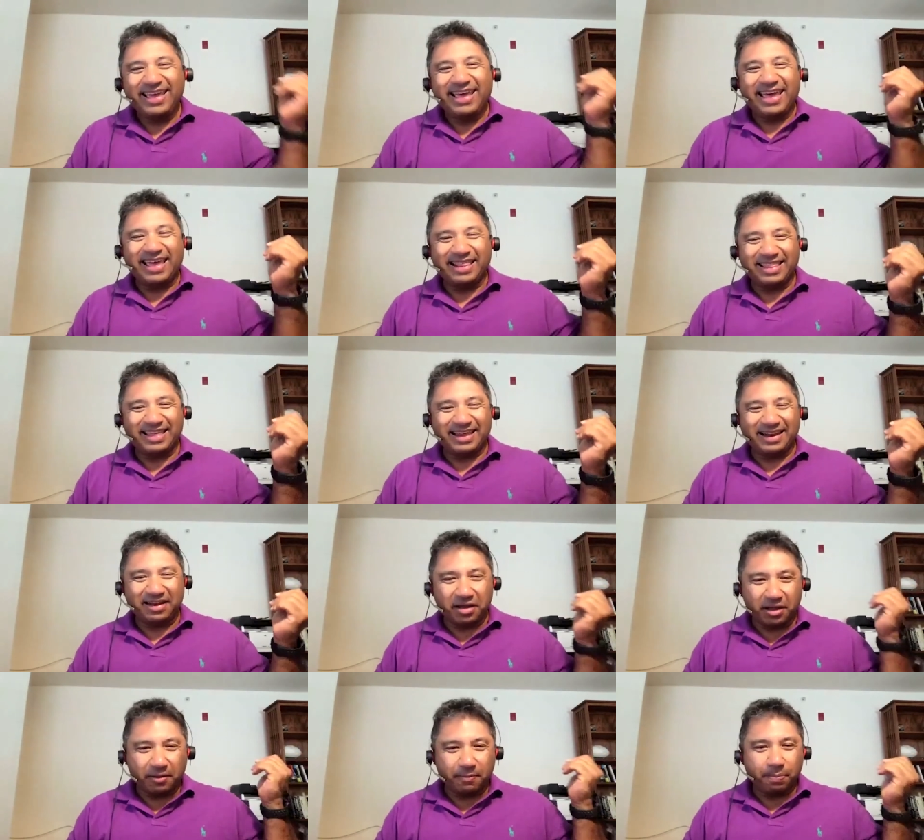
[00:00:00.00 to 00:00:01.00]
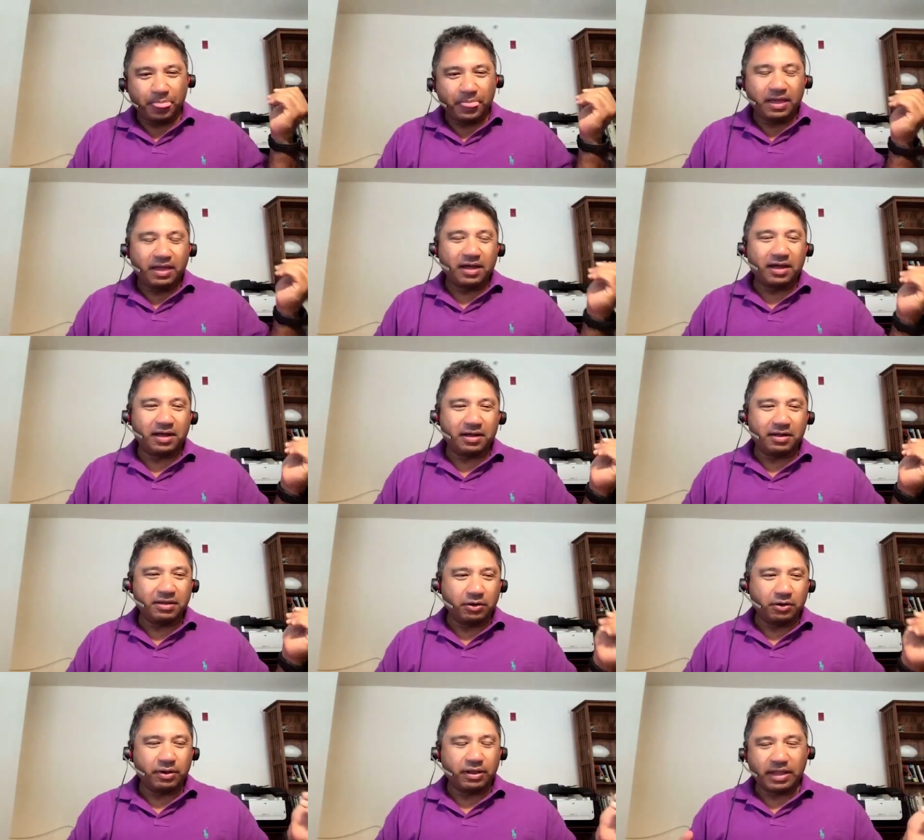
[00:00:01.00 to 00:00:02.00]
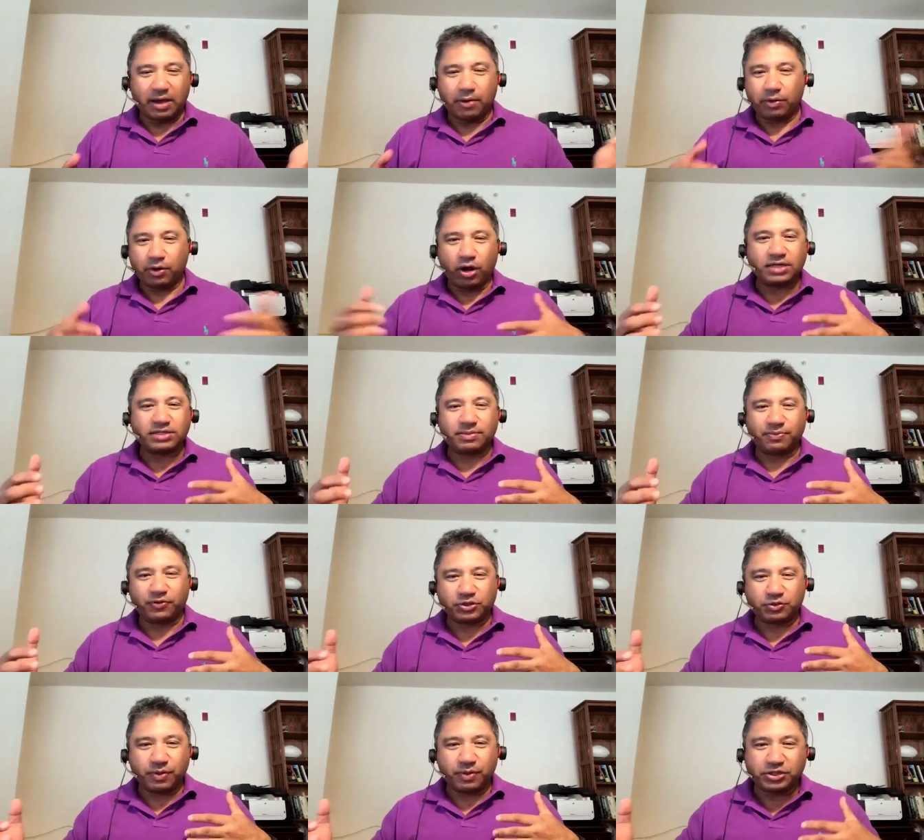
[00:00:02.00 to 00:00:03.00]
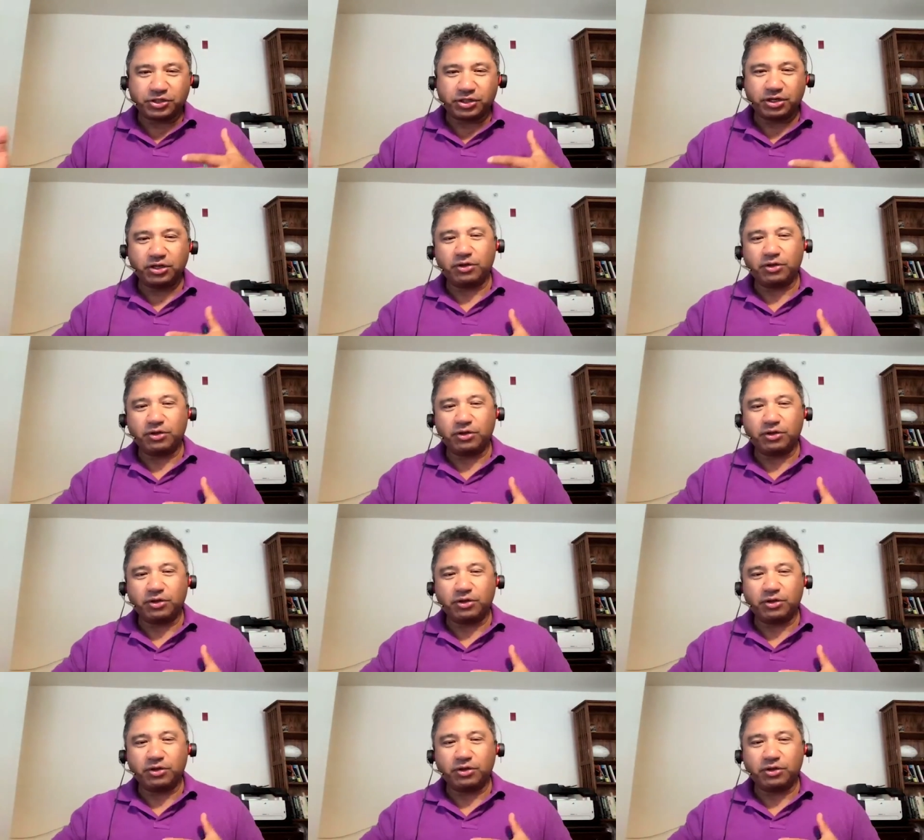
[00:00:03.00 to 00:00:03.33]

And then, you know, and that would cause some frustration.